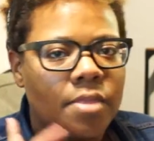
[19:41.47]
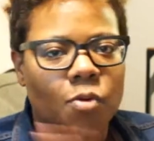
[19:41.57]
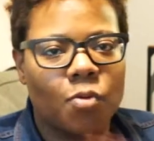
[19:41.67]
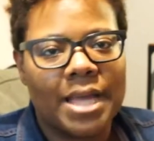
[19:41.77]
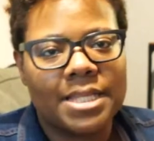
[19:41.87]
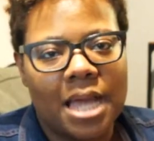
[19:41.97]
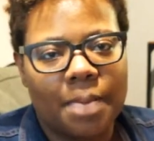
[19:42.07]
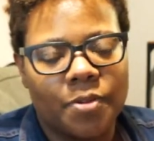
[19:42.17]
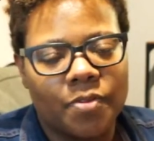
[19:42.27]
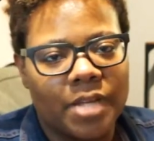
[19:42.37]
the right
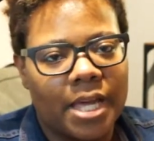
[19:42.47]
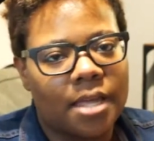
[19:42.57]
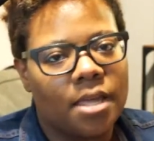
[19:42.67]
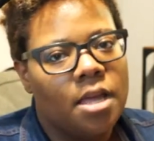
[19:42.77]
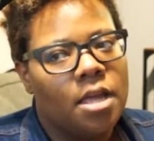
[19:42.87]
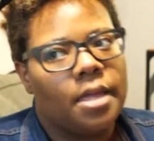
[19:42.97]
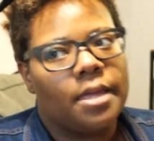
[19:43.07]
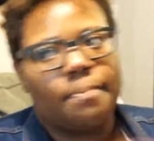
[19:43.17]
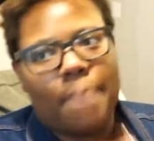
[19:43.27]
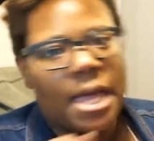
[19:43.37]
type of like
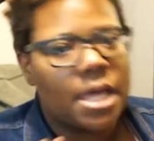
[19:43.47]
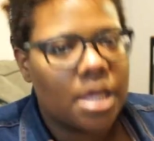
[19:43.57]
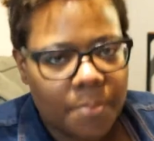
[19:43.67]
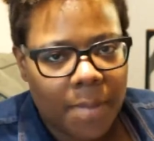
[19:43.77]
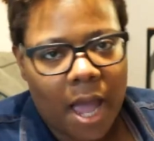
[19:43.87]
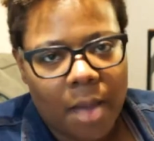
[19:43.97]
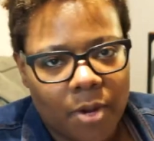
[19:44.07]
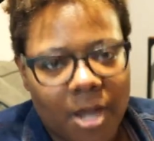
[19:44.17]
makeup camera